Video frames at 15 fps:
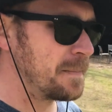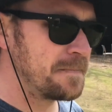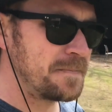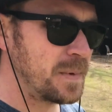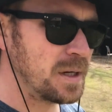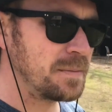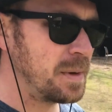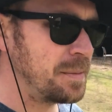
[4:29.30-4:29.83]

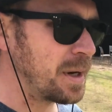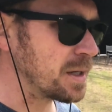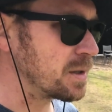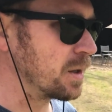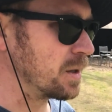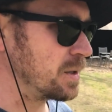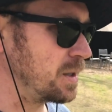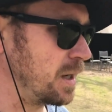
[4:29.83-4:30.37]
That to me makes
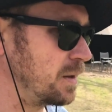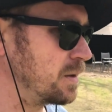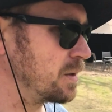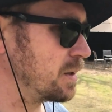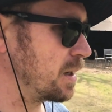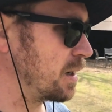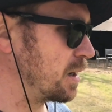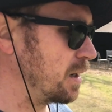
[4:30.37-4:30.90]
no
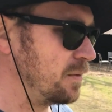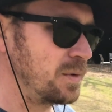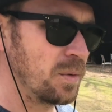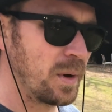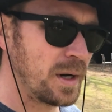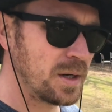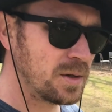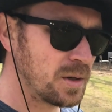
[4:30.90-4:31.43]
sense. If you
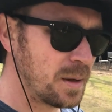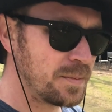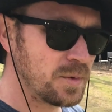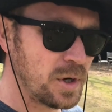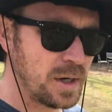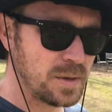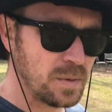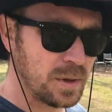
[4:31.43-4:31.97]
want to top
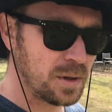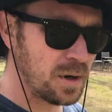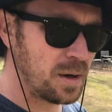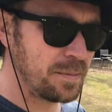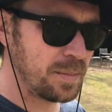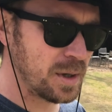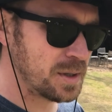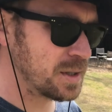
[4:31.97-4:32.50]
dress with
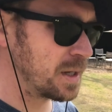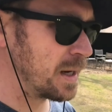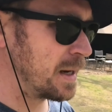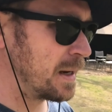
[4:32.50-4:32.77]
compost,